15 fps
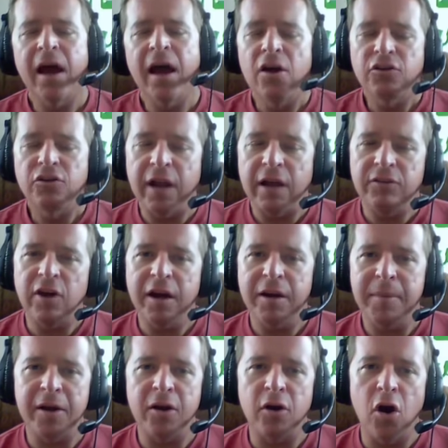Yeah. So now
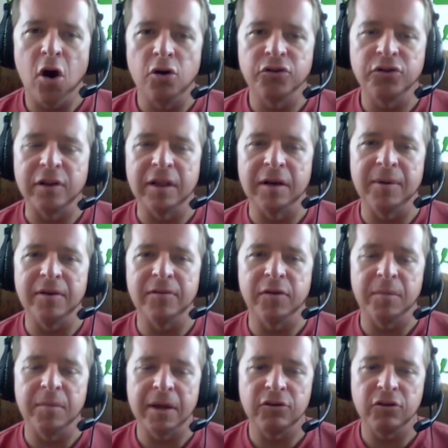talking about your hosts a little bit
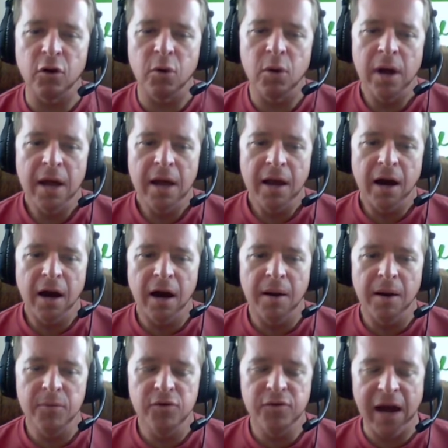for me. So
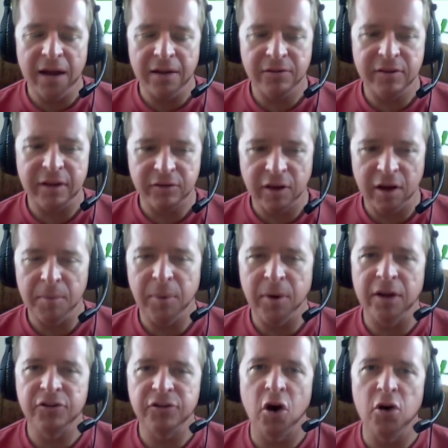you've got
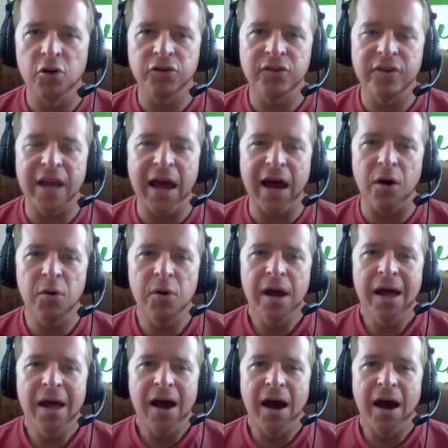600 plus hosts now.